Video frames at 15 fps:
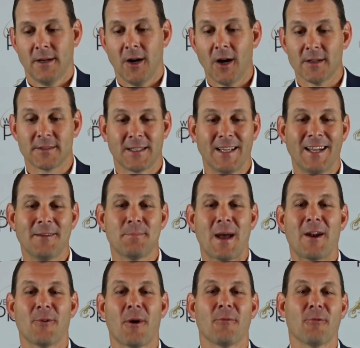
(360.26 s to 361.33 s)
us getting
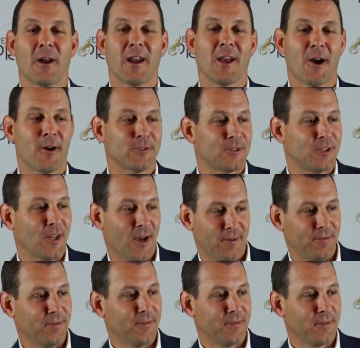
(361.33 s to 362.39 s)
better at running our
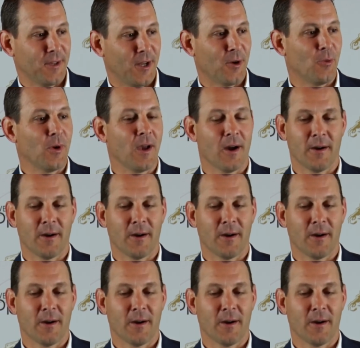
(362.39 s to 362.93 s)
stuff. You know, we